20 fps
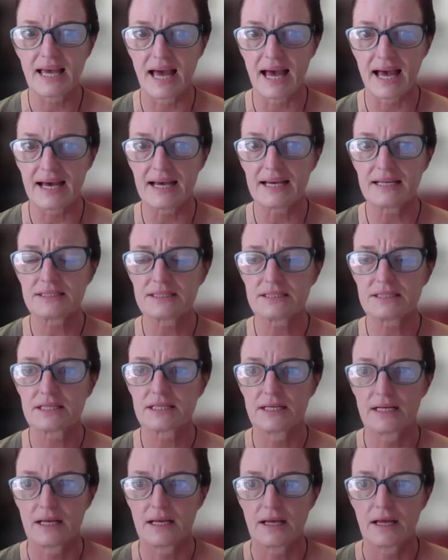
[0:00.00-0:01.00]
and
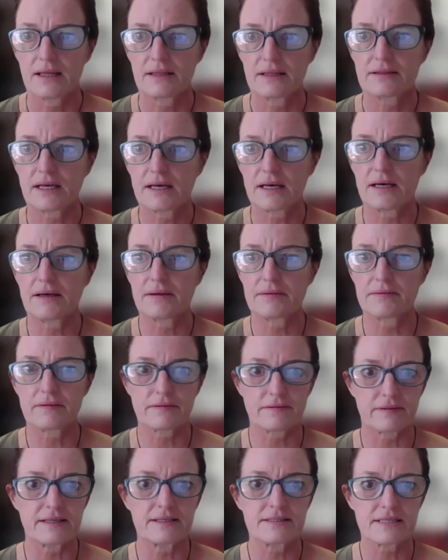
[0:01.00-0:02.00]
the
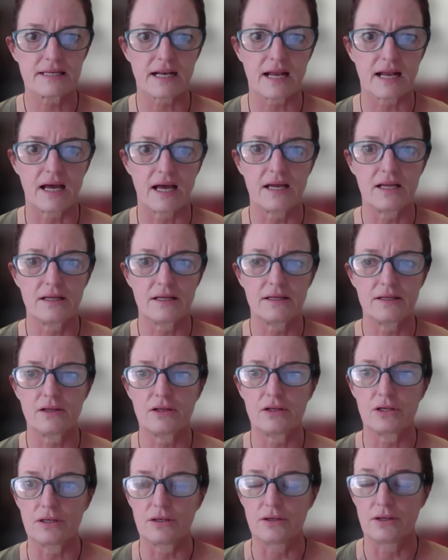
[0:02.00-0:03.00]
things that I
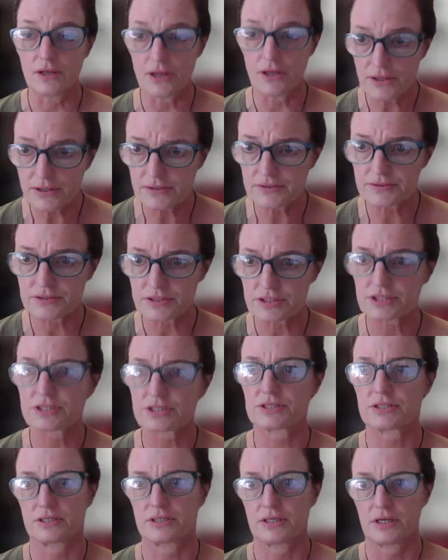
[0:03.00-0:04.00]
learned
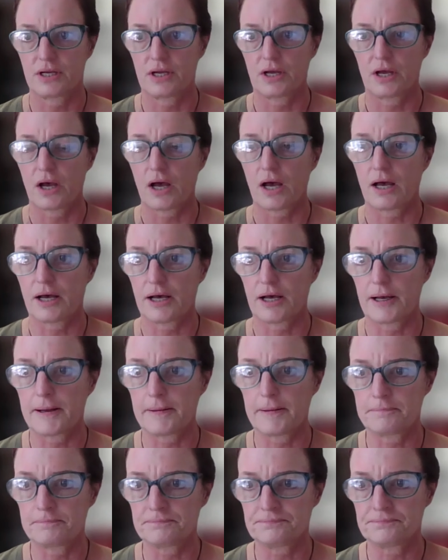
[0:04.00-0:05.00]

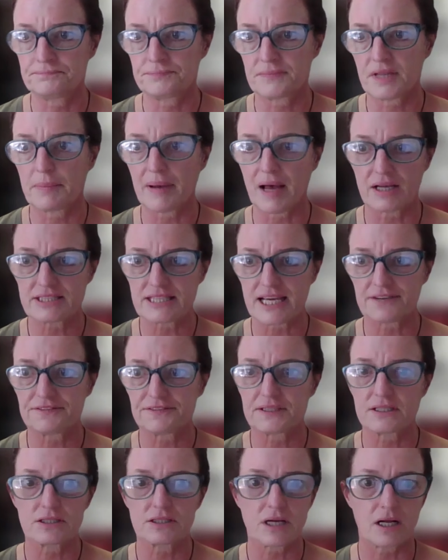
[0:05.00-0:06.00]
about
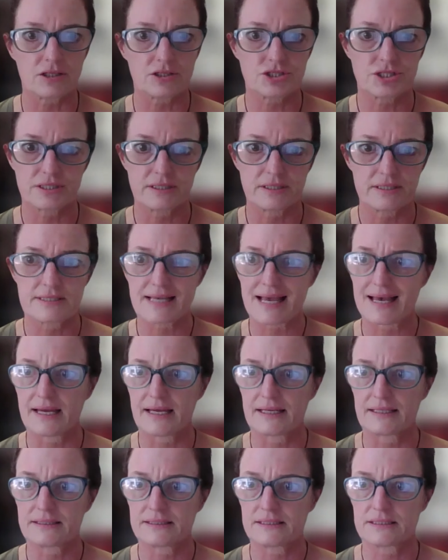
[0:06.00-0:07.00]
African cultures
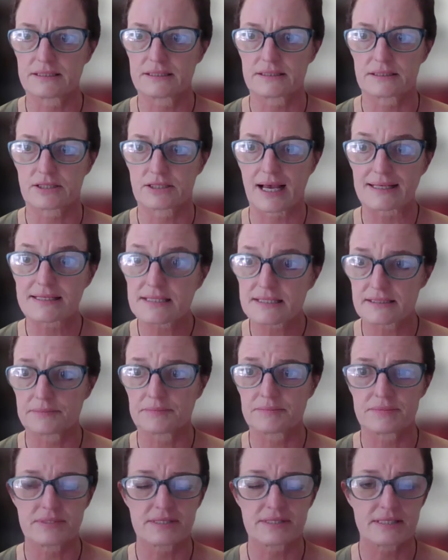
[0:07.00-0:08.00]
and
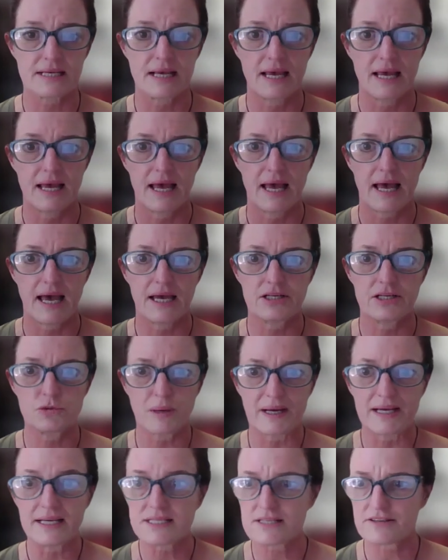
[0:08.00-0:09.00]
customs and
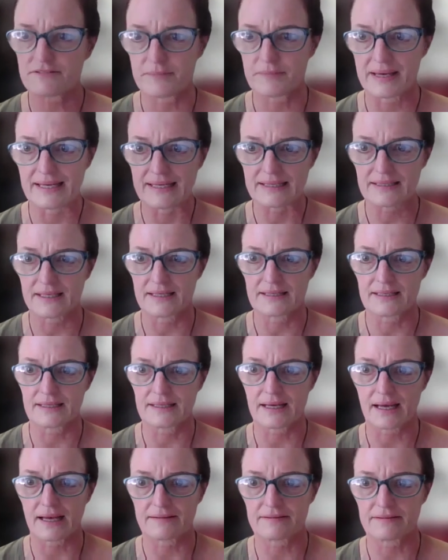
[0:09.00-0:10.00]
ways of
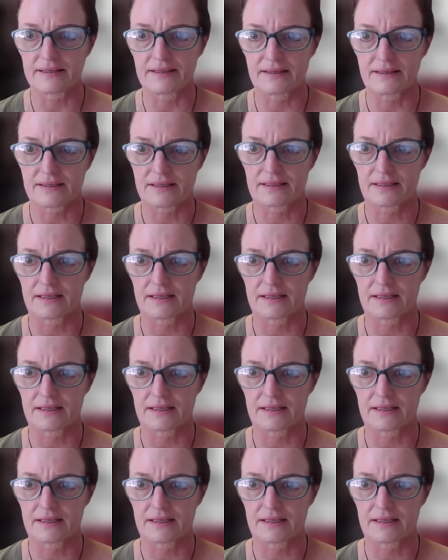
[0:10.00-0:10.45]
making, I think,